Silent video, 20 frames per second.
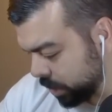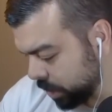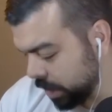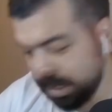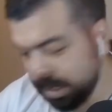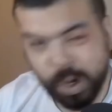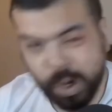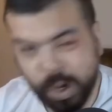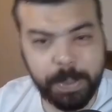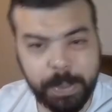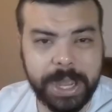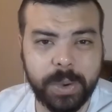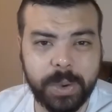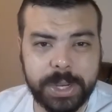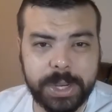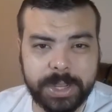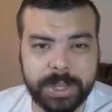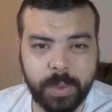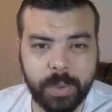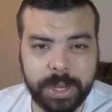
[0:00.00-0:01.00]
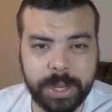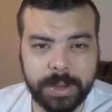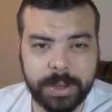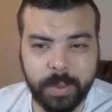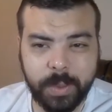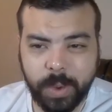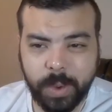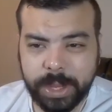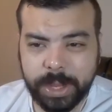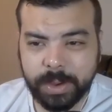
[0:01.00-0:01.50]
Two penguins in one
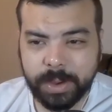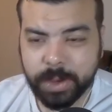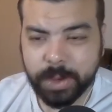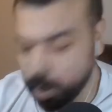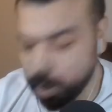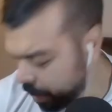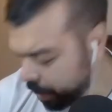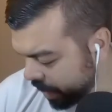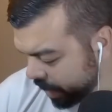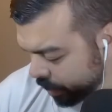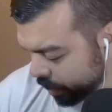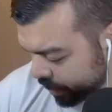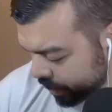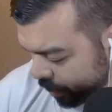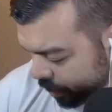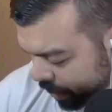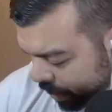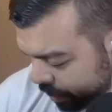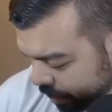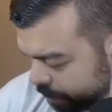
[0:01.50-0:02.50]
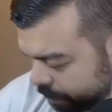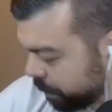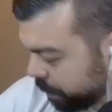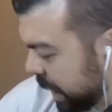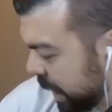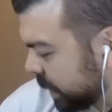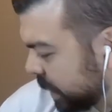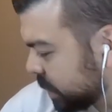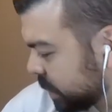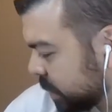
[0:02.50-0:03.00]
one two penguins in one
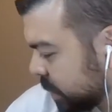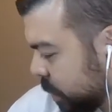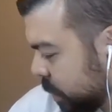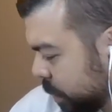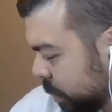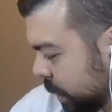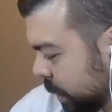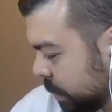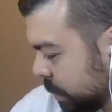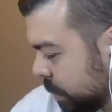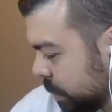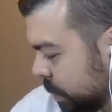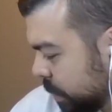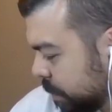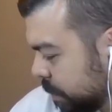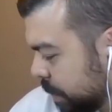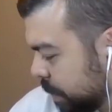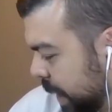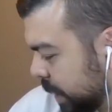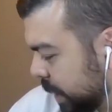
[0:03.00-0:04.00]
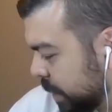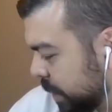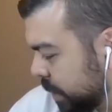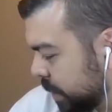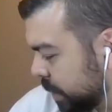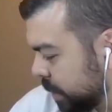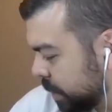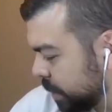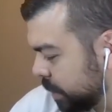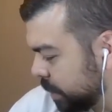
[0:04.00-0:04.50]
box or one pack.
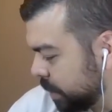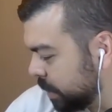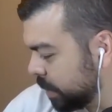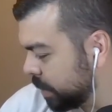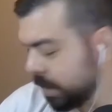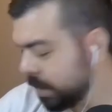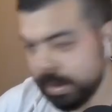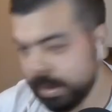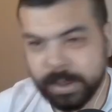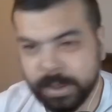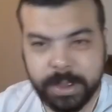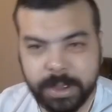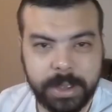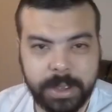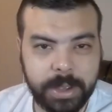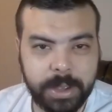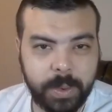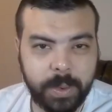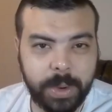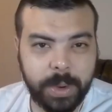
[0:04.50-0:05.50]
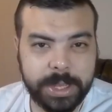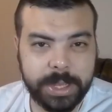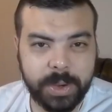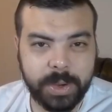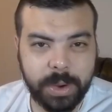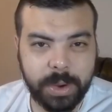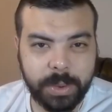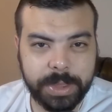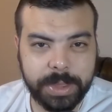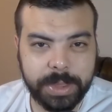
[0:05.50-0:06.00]
What is going
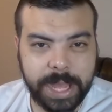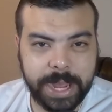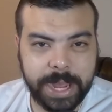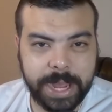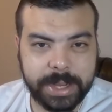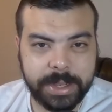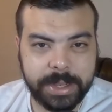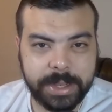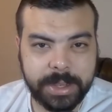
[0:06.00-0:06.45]
on with that?